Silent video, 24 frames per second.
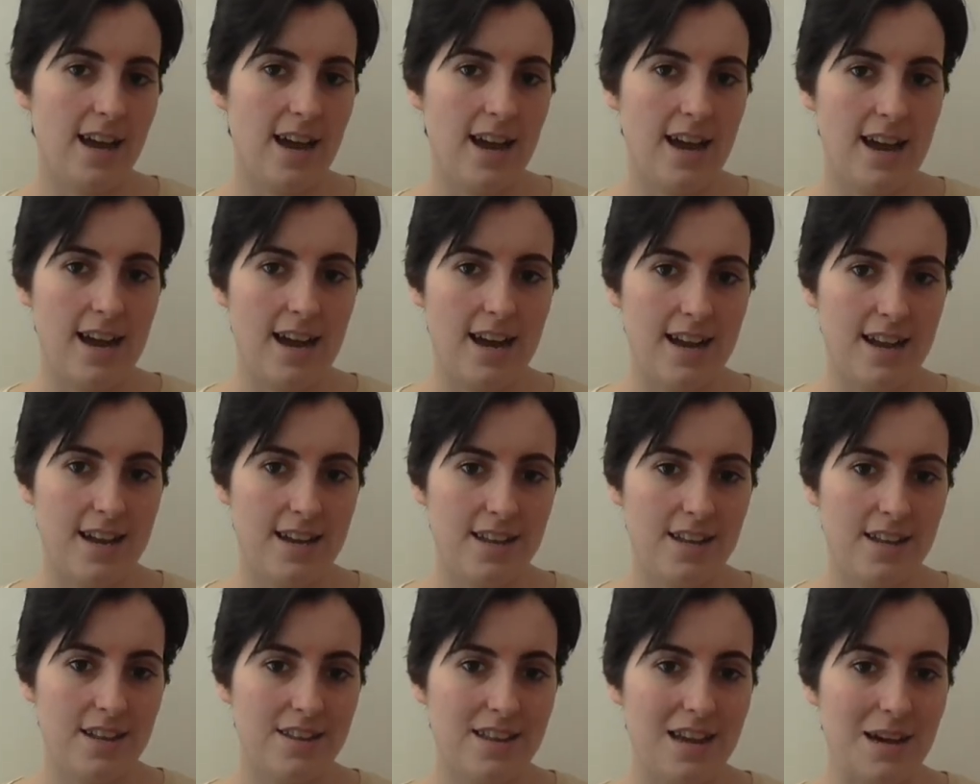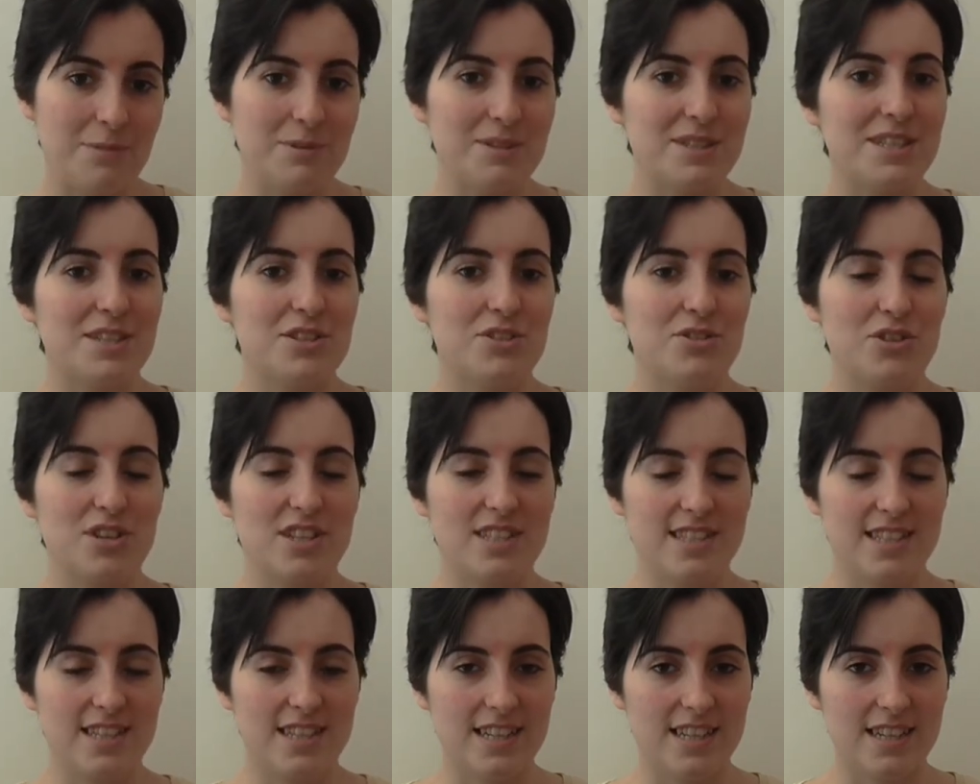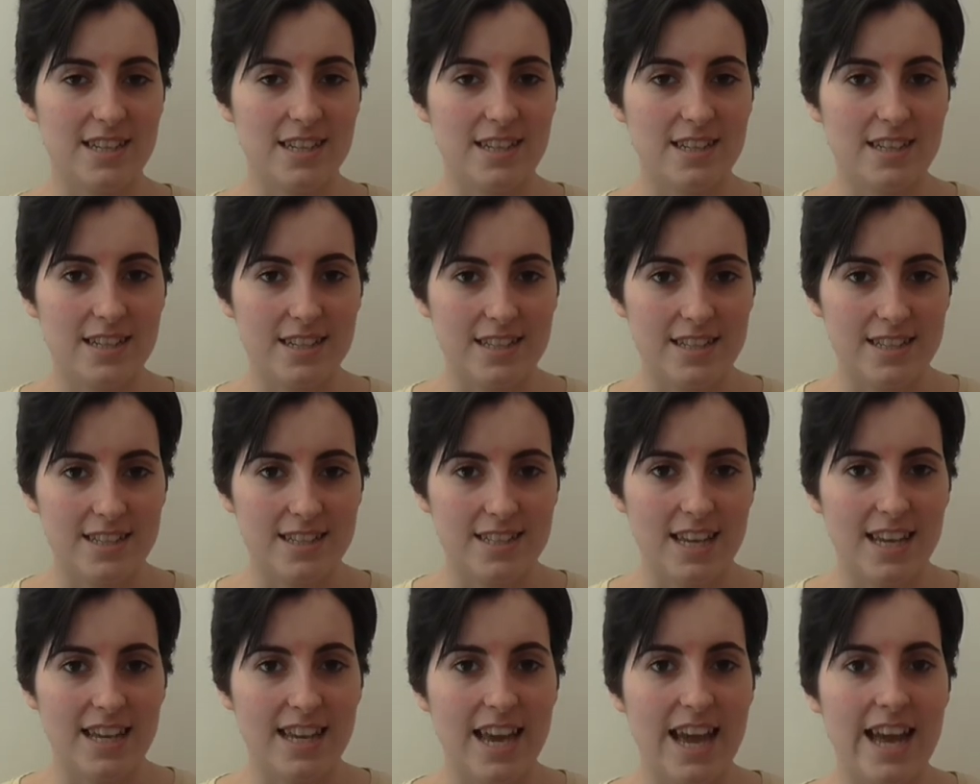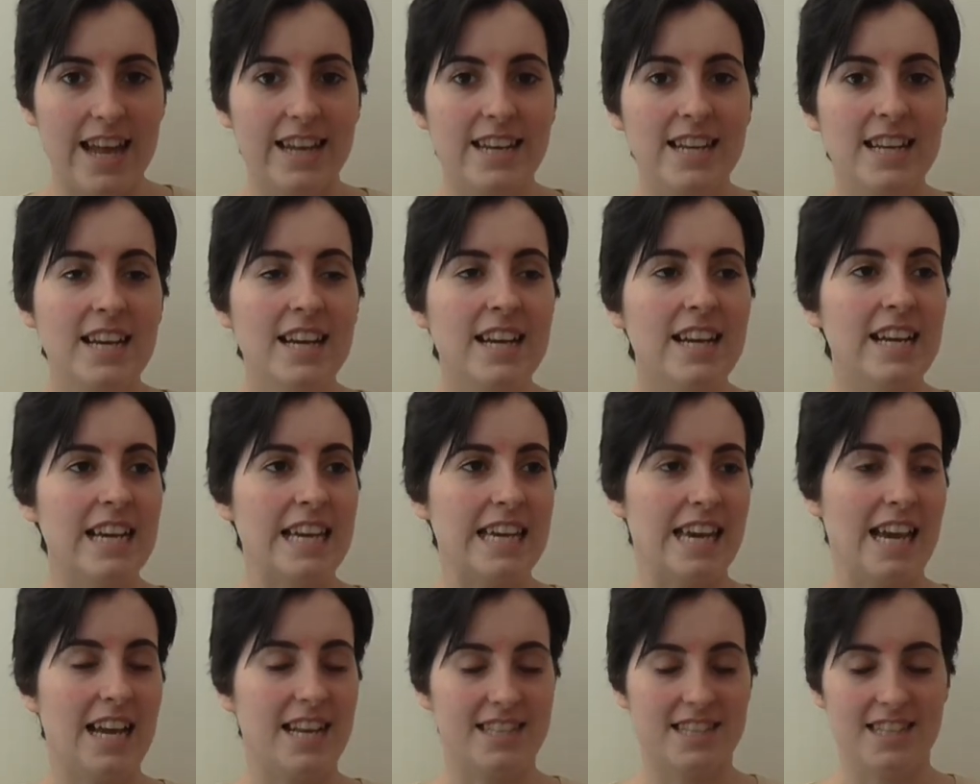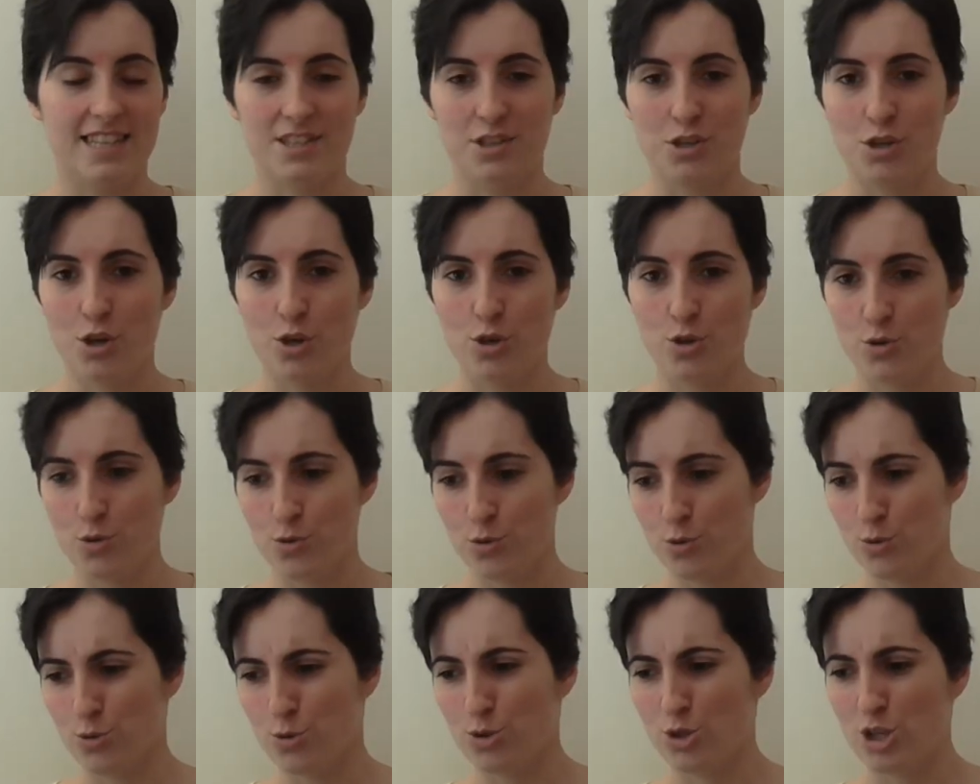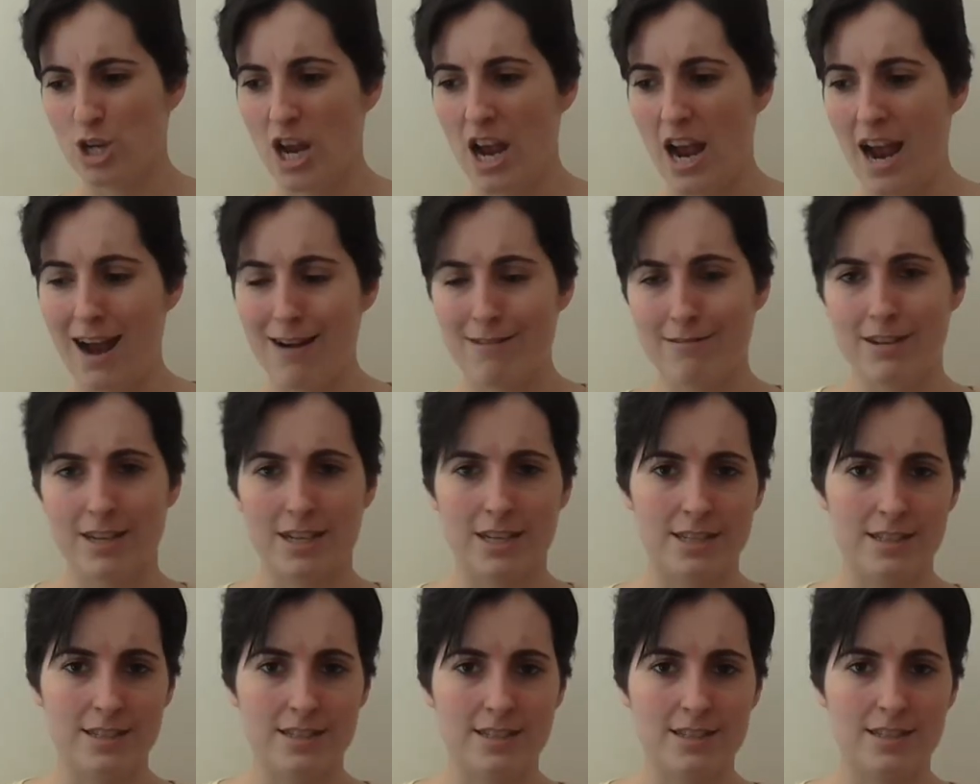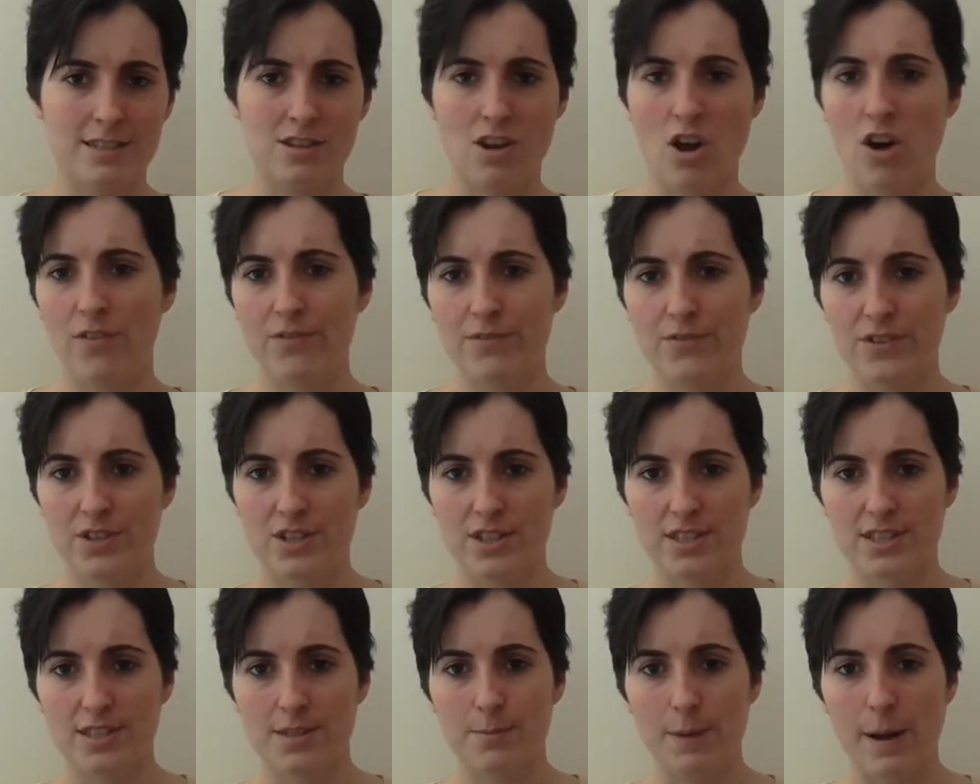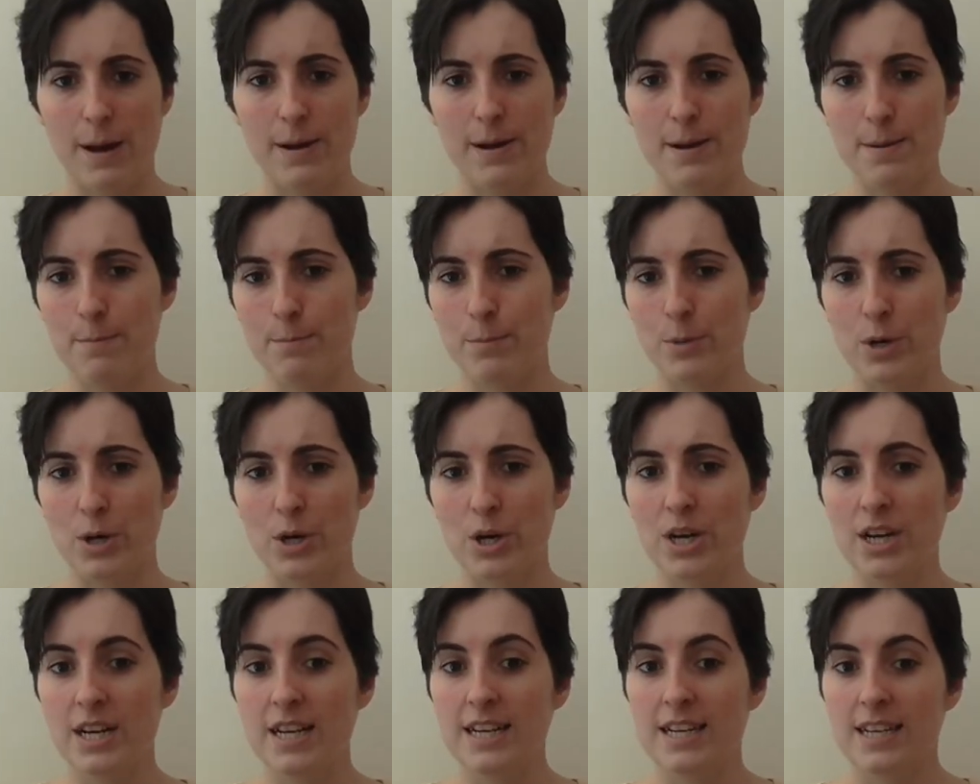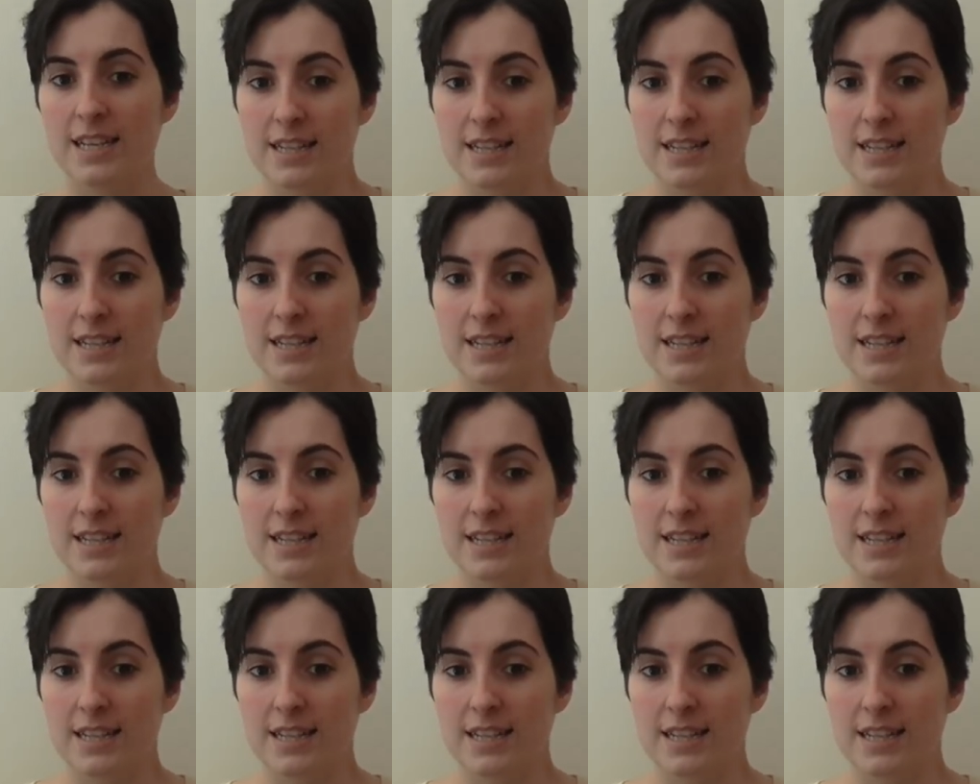And that was interesting because, again, he has this huge arrogance, confidence about him, but,